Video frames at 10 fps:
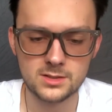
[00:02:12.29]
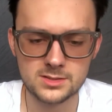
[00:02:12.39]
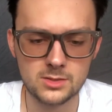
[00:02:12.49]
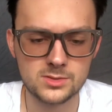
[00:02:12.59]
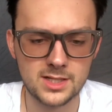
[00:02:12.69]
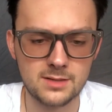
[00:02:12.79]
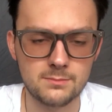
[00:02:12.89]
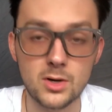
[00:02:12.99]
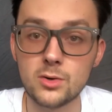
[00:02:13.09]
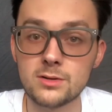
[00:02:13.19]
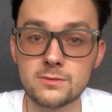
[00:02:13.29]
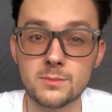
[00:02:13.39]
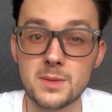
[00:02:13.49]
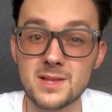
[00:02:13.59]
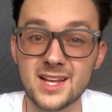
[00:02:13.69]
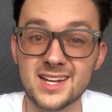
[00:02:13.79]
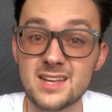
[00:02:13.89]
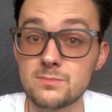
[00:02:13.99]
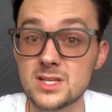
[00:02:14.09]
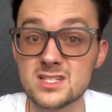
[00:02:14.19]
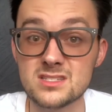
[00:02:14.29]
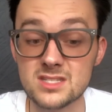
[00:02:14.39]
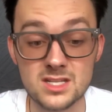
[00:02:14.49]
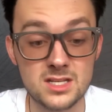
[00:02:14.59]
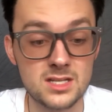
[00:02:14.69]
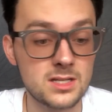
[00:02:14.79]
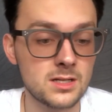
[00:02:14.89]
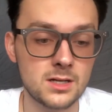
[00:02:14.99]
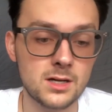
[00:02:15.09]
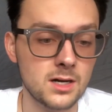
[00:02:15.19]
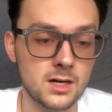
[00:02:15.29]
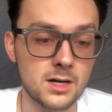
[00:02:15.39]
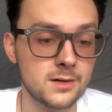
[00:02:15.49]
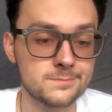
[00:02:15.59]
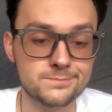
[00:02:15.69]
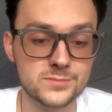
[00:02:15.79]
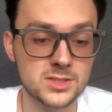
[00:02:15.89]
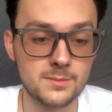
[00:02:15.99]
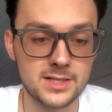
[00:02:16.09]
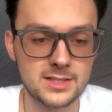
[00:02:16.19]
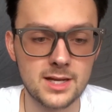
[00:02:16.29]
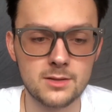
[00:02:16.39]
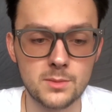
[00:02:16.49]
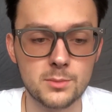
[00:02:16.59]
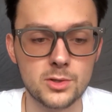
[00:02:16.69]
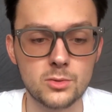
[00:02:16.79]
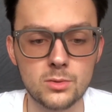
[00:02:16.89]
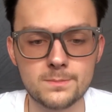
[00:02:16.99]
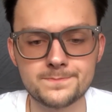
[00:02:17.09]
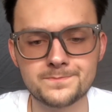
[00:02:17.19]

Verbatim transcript: Sounds like a motive for maybe like an NPC, something like that. It'd be pretty cool.